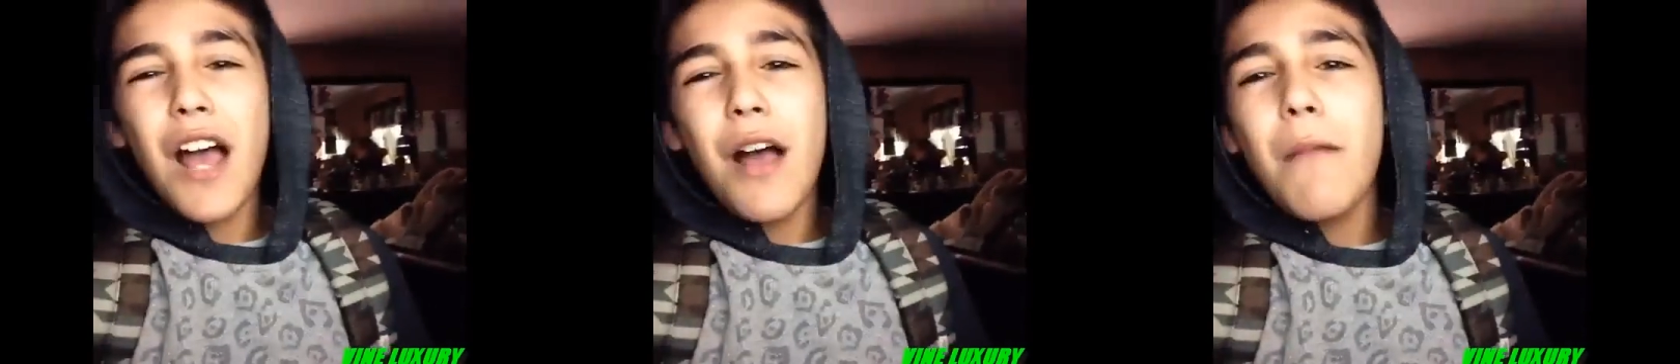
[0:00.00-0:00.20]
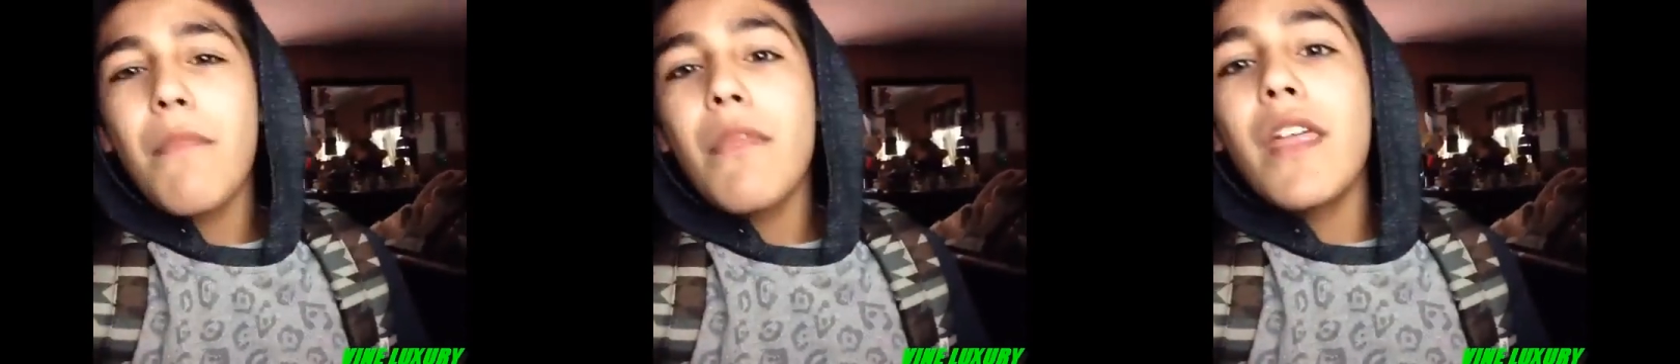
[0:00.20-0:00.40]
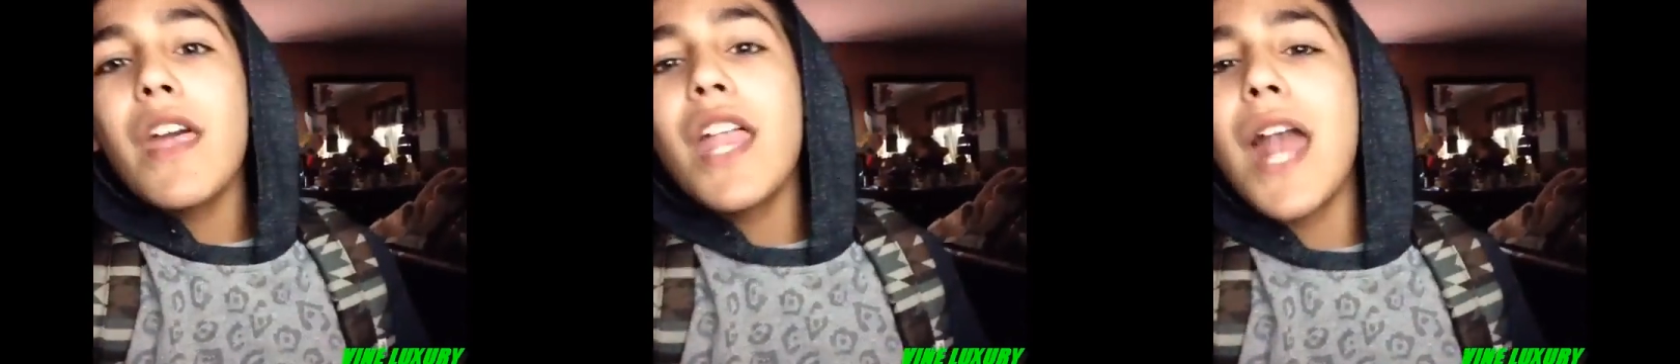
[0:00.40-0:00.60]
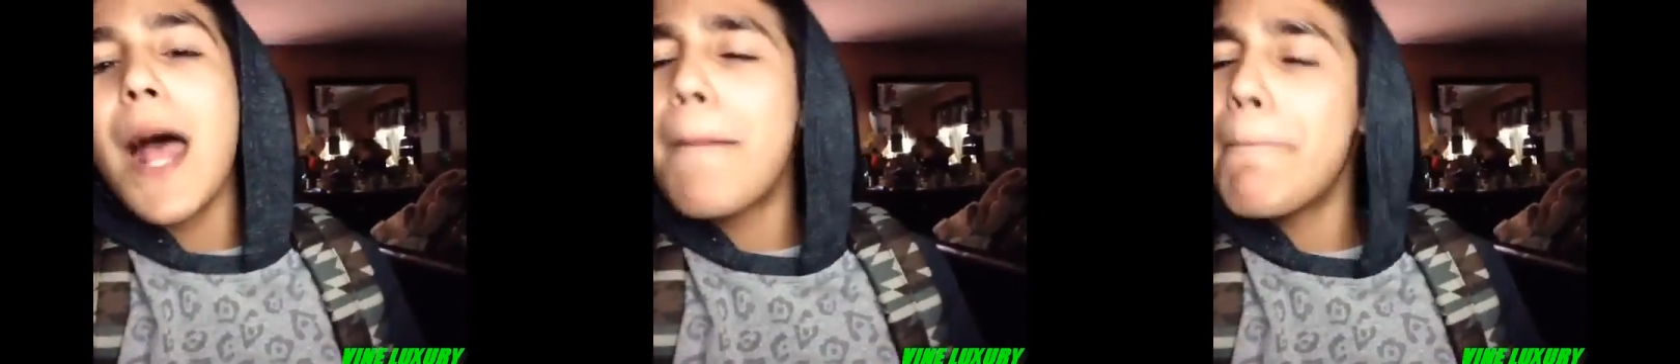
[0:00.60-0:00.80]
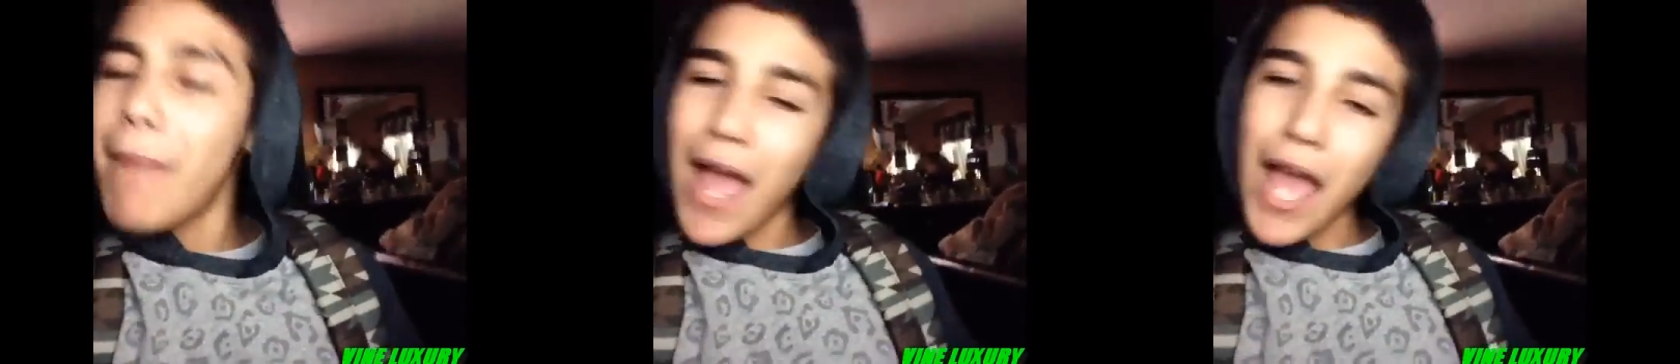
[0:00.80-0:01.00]
something
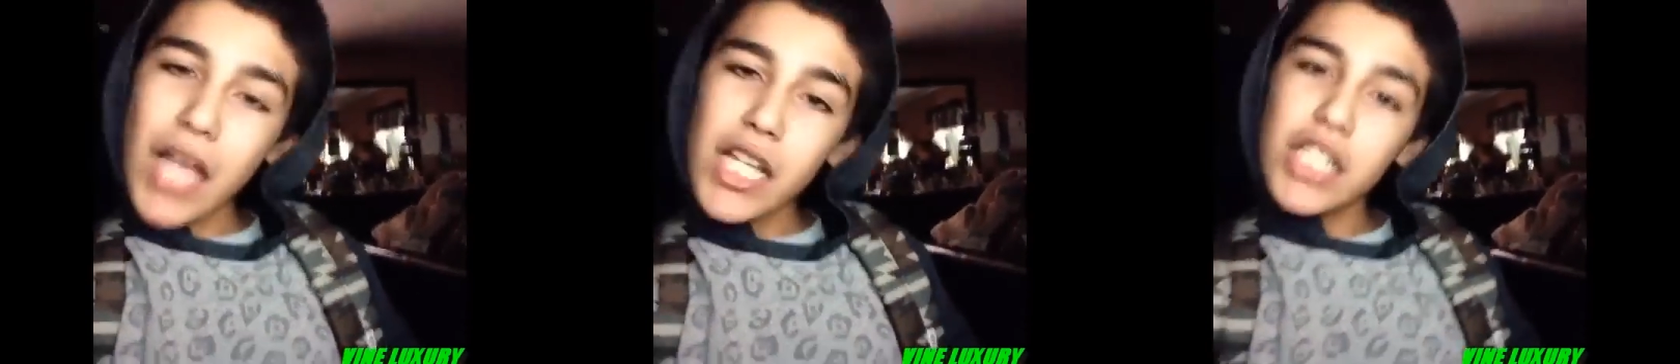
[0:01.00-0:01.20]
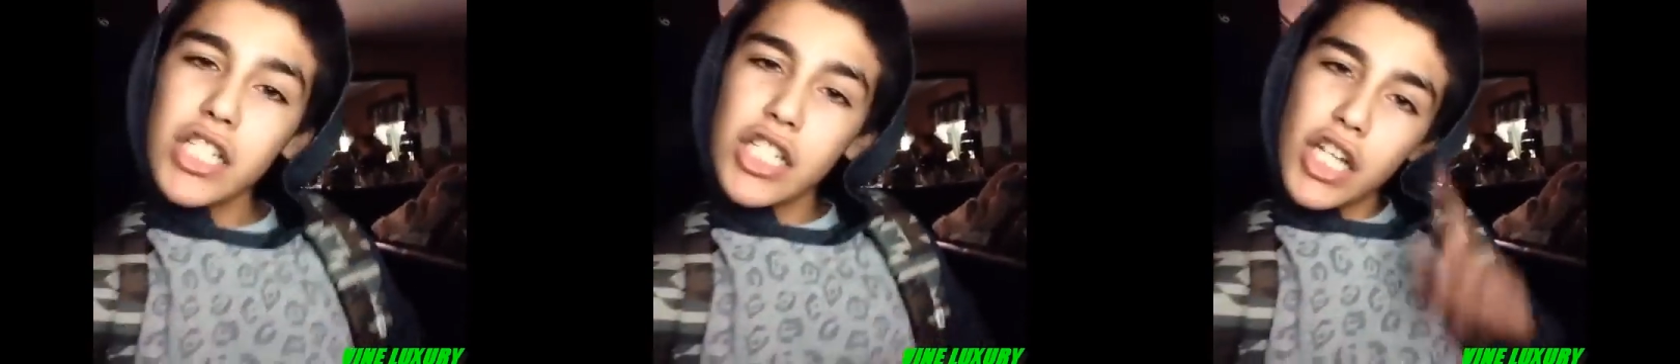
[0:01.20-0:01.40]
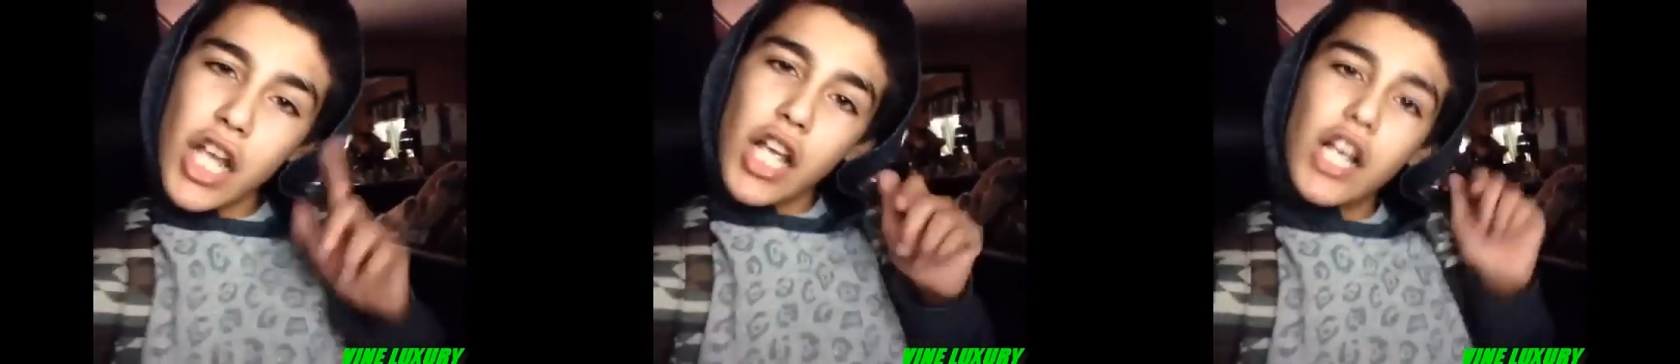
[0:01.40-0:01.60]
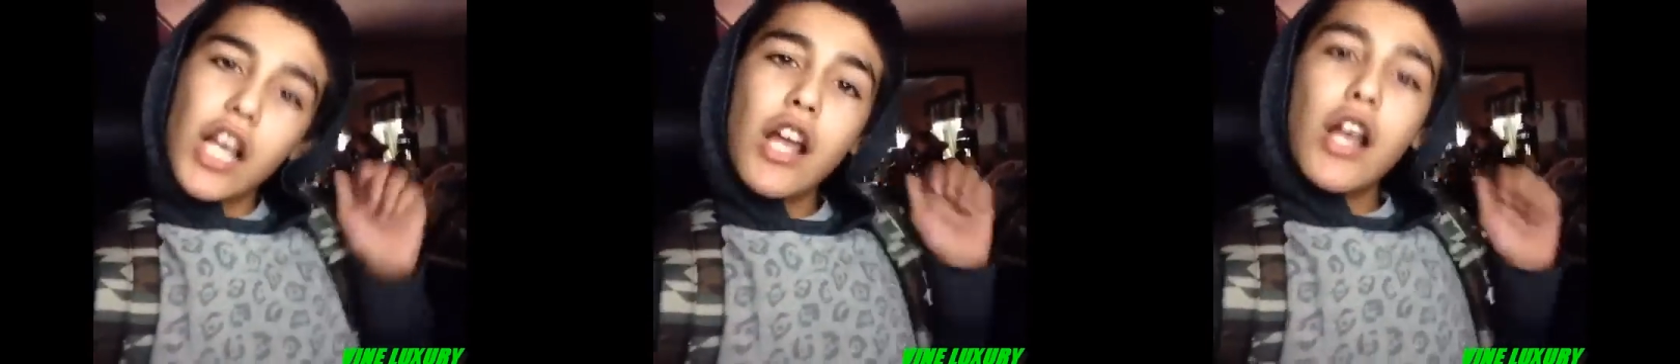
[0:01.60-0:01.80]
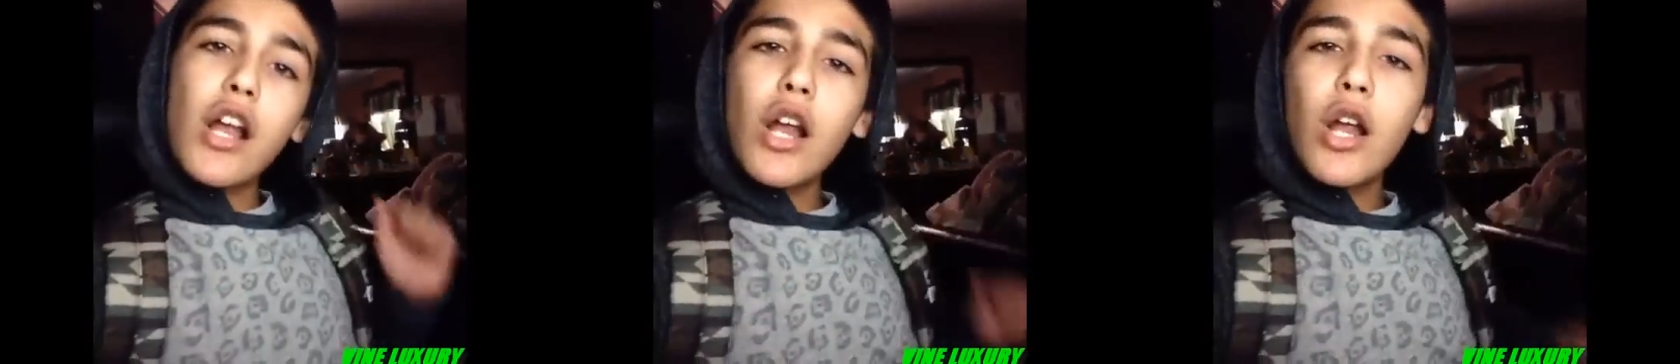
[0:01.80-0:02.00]
about the
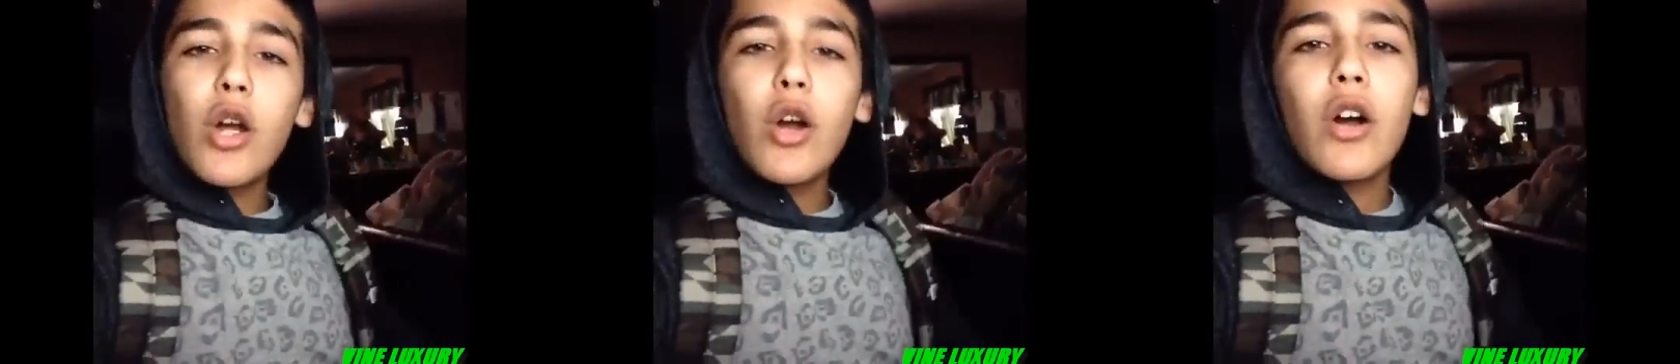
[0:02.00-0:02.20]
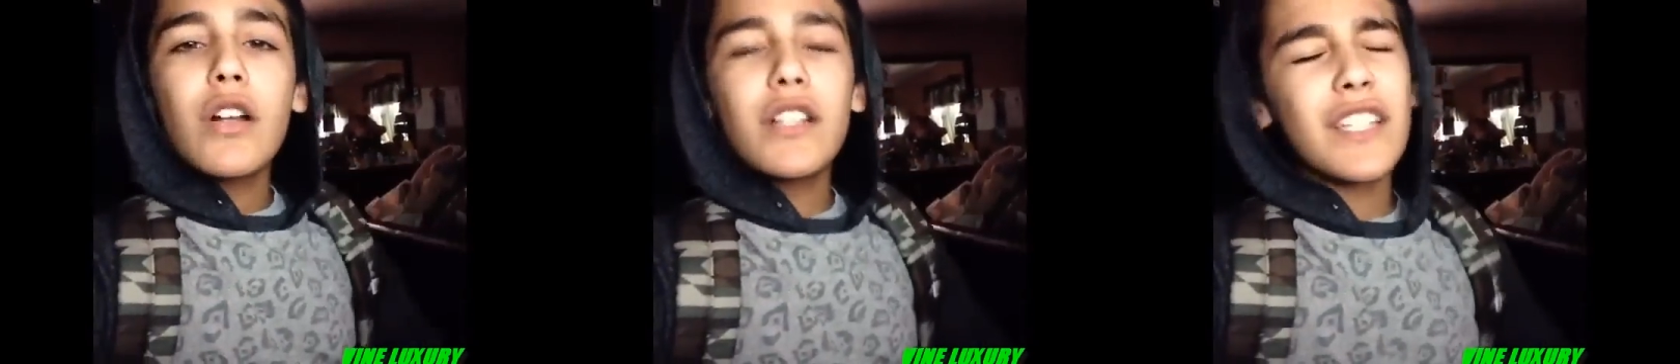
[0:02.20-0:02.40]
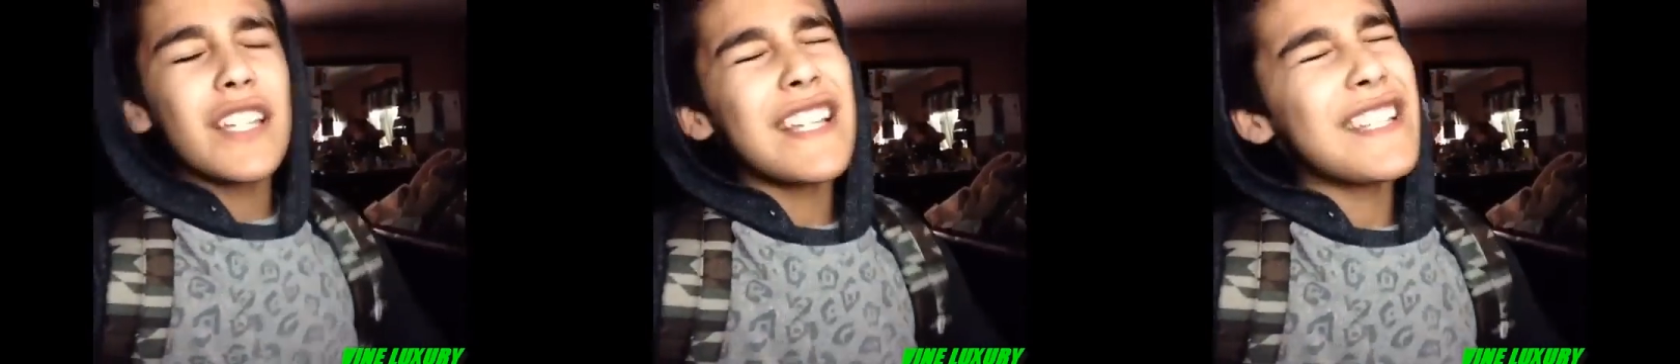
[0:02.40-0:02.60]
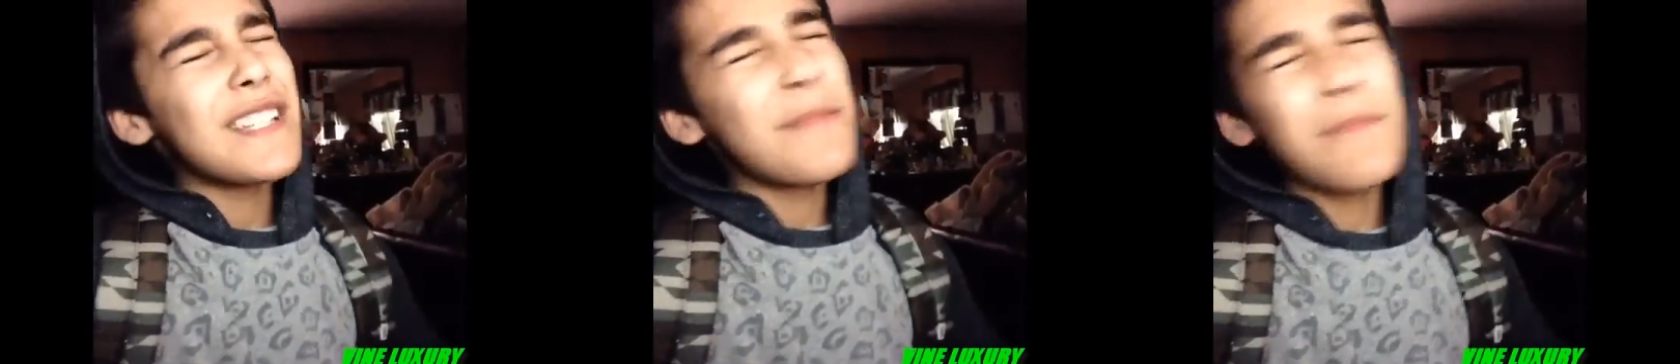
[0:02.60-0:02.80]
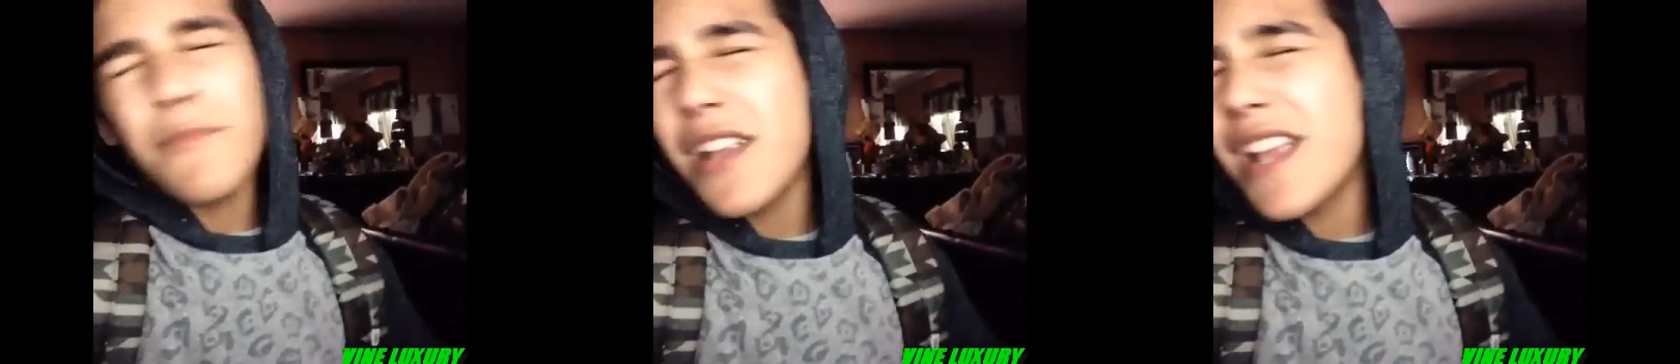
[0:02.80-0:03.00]
girl that
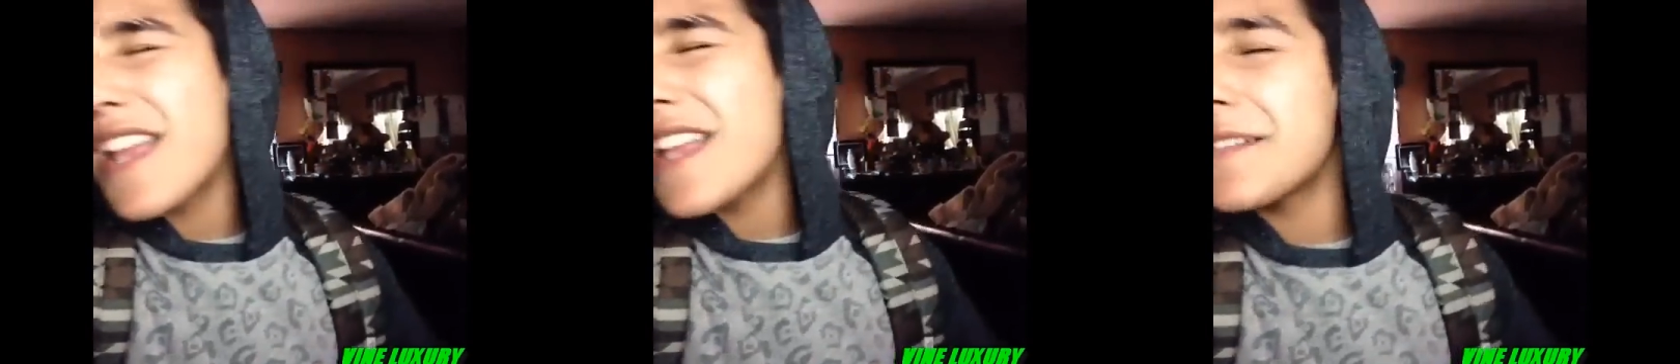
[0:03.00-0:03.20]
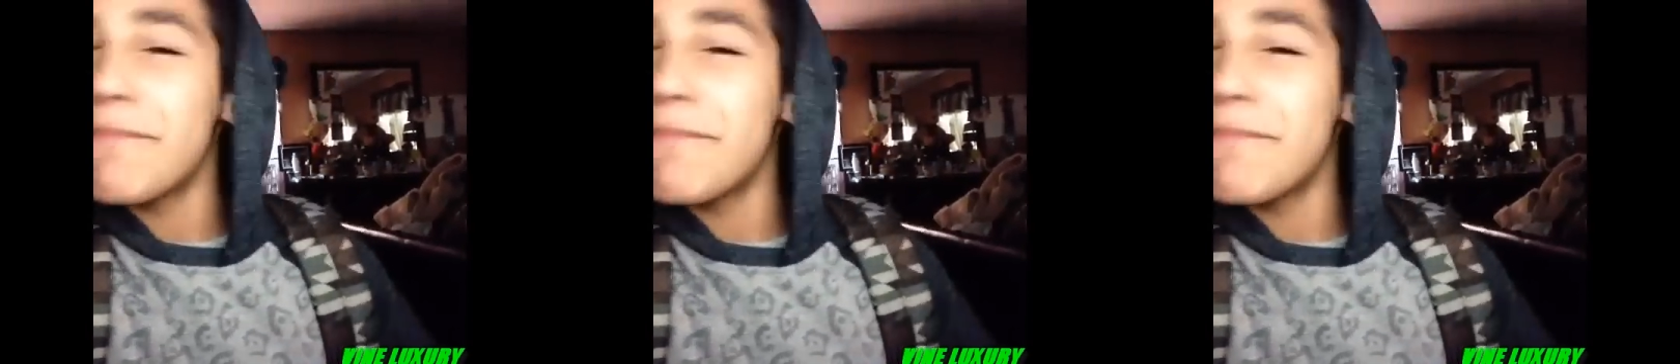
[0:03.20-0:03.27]
just